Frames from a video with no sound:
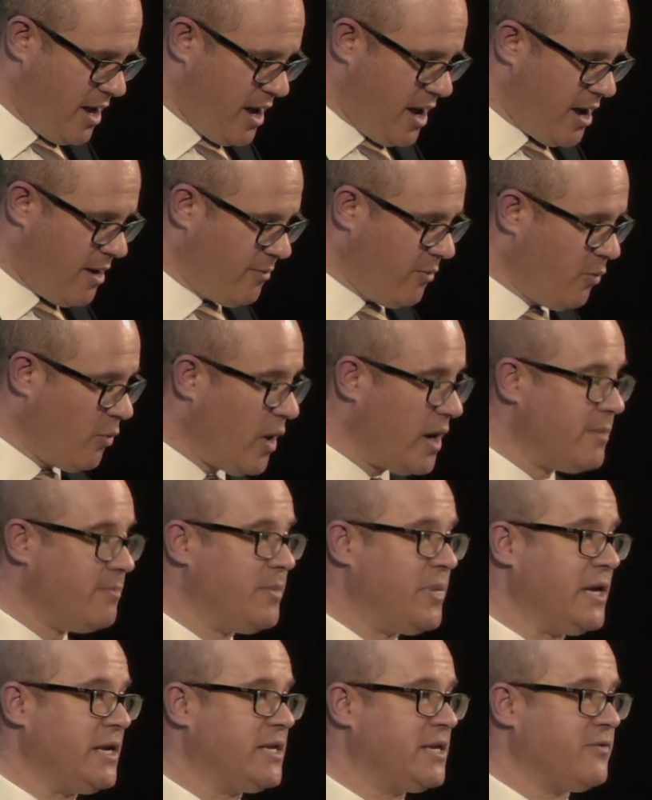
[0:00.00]
One
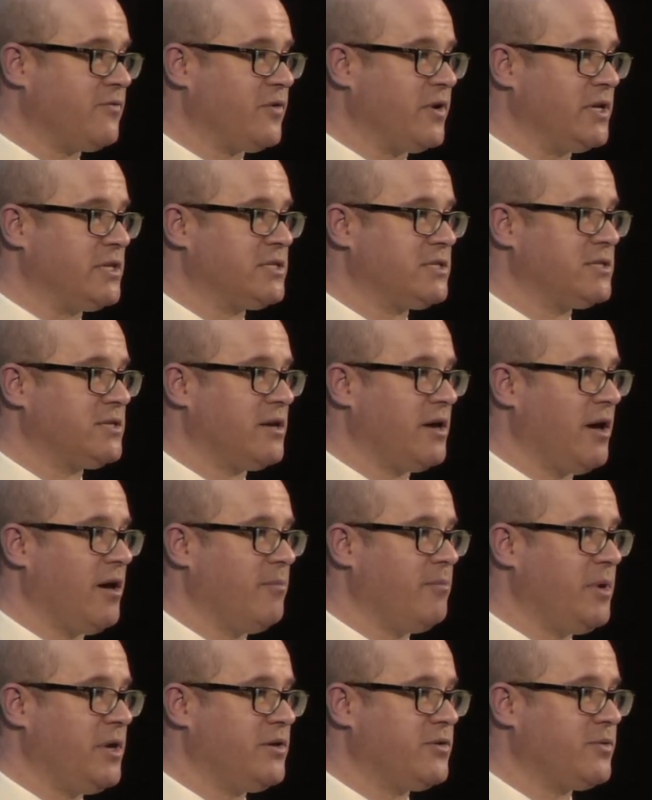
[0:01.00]
big difference
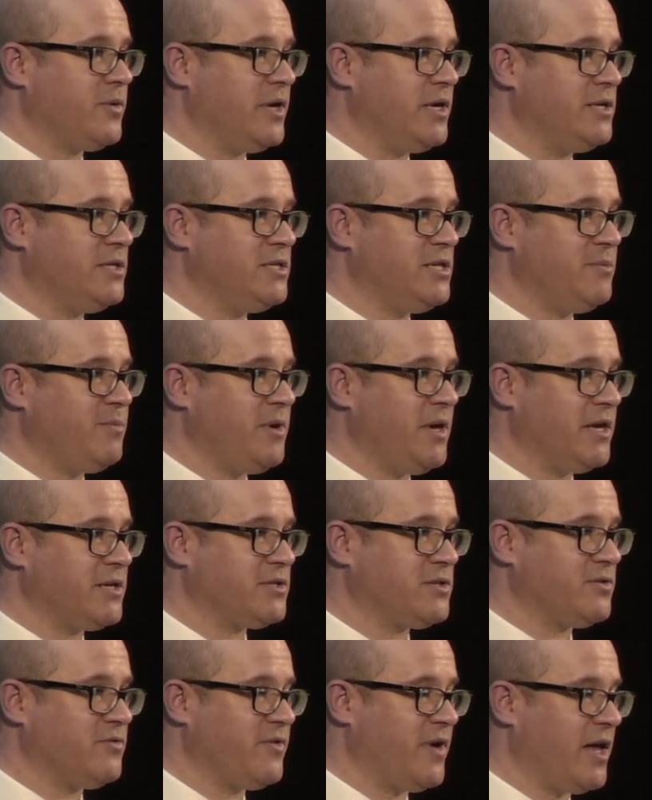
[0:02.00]
between
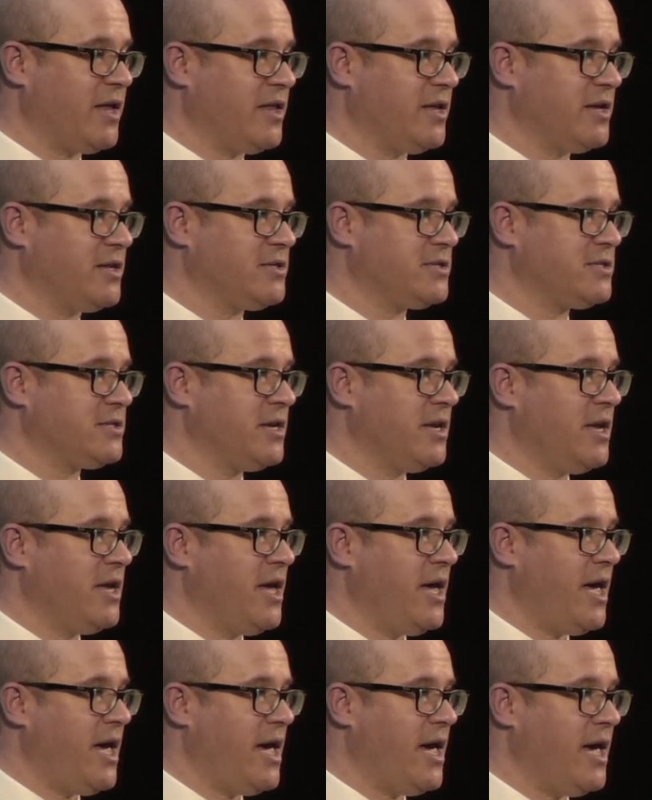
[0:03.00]
GPS surveillance
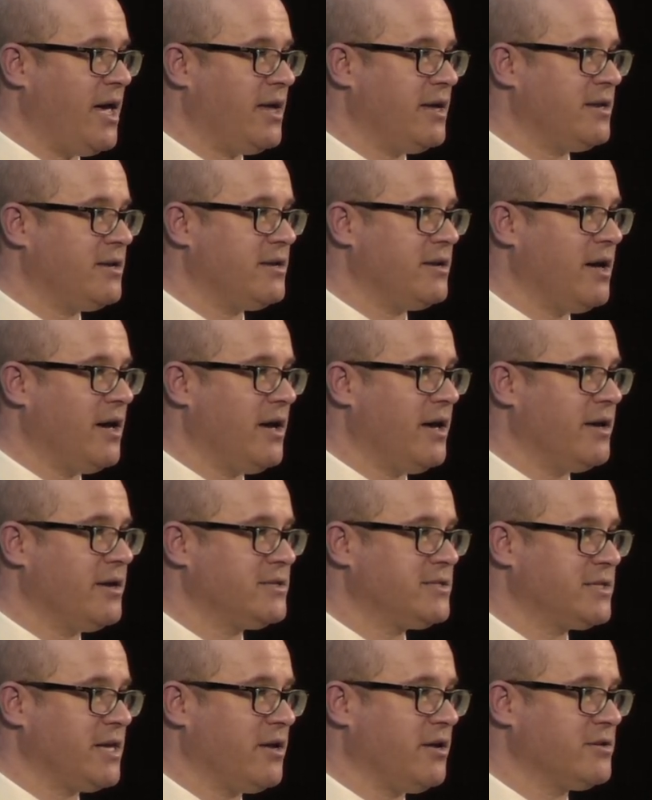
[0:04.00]
and
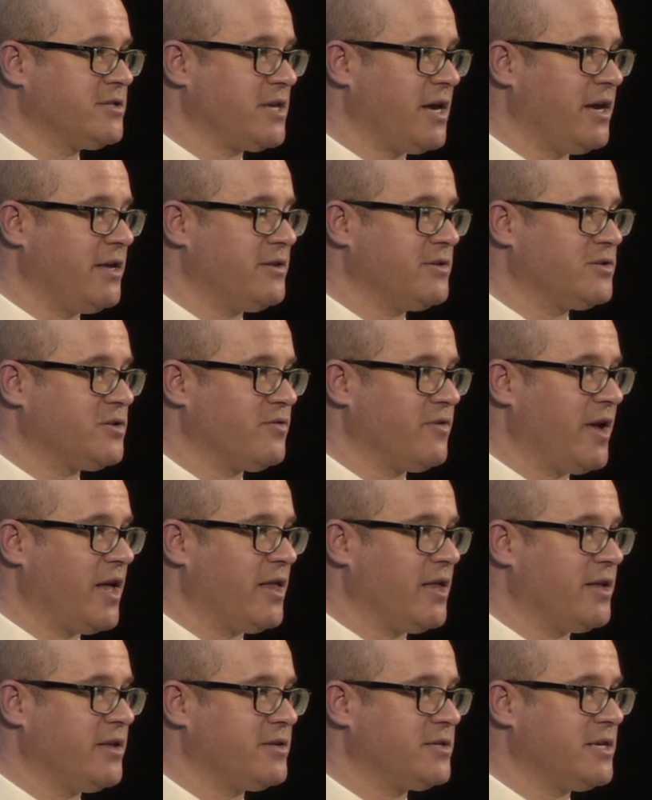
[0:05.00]
cell site
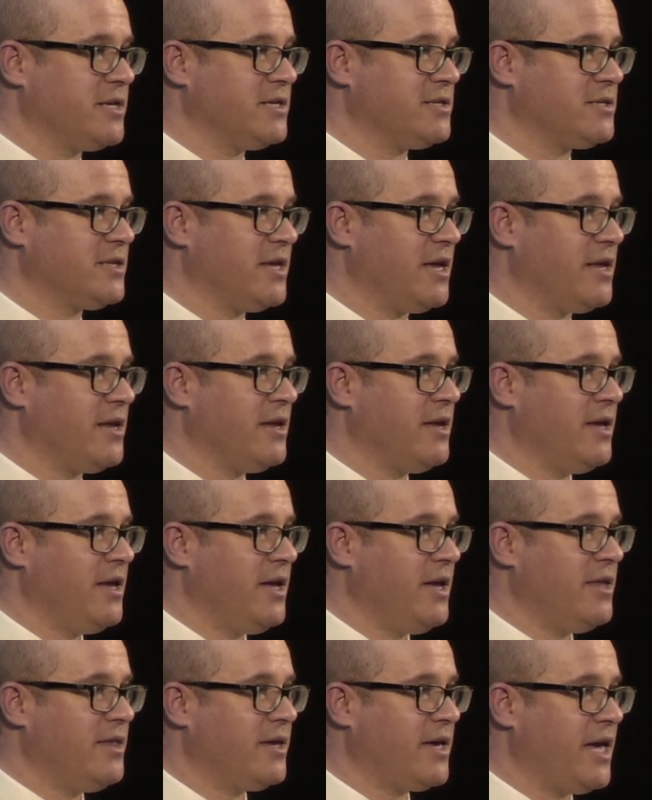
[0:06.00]
surveillance is that
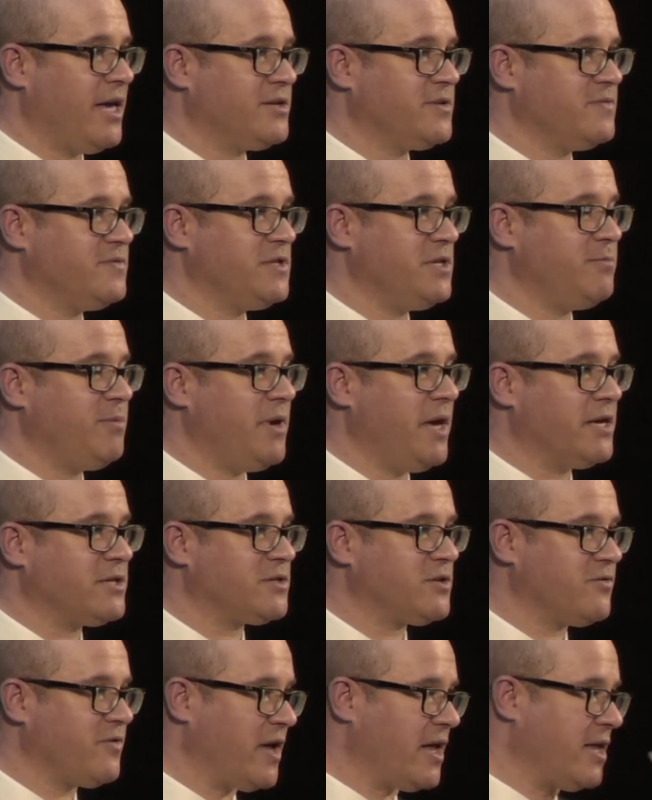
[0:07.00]
in the case of
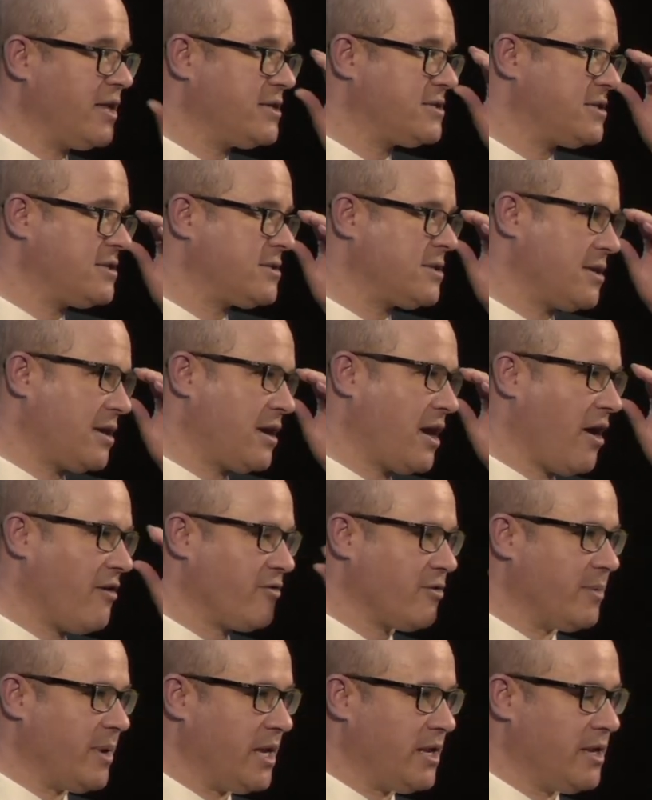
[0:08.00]
GPS surveillance, it's the
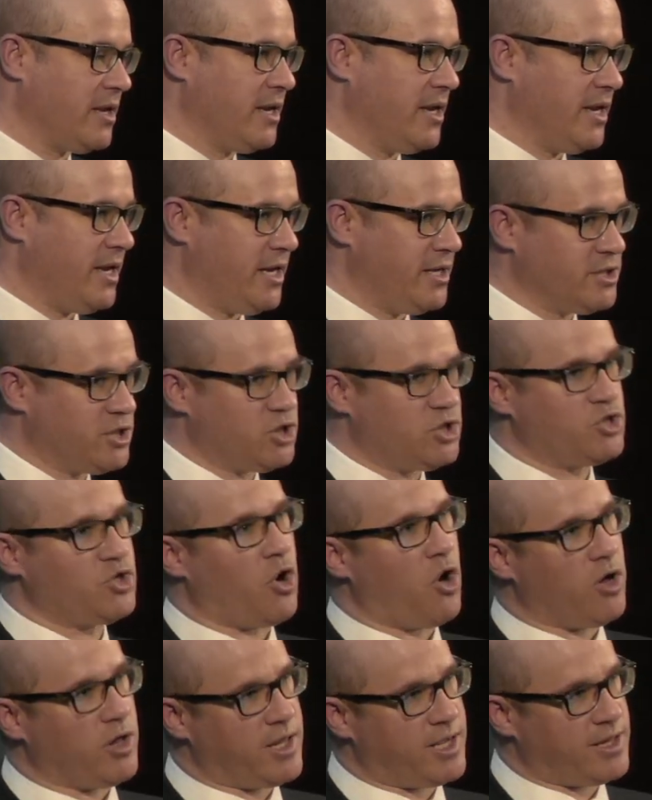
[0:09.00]
government
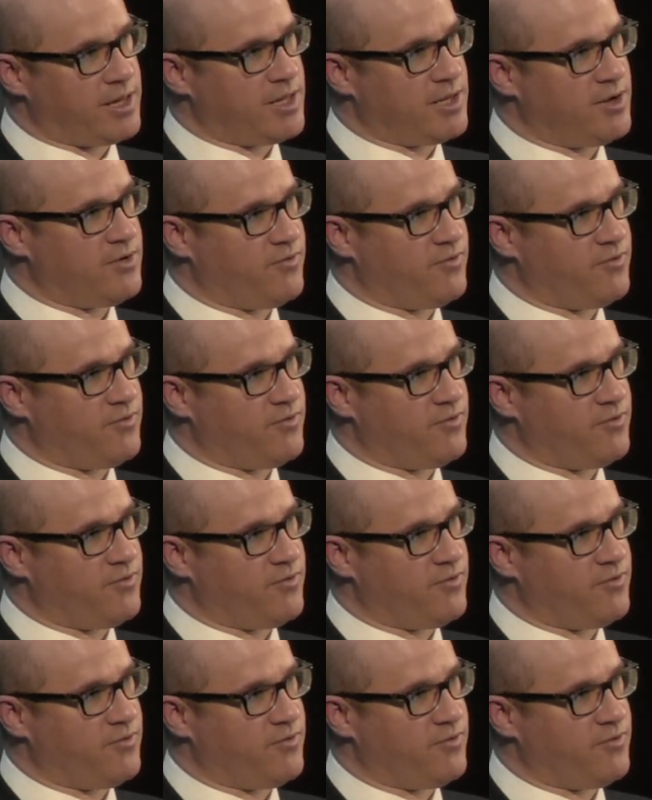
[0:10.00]
installing the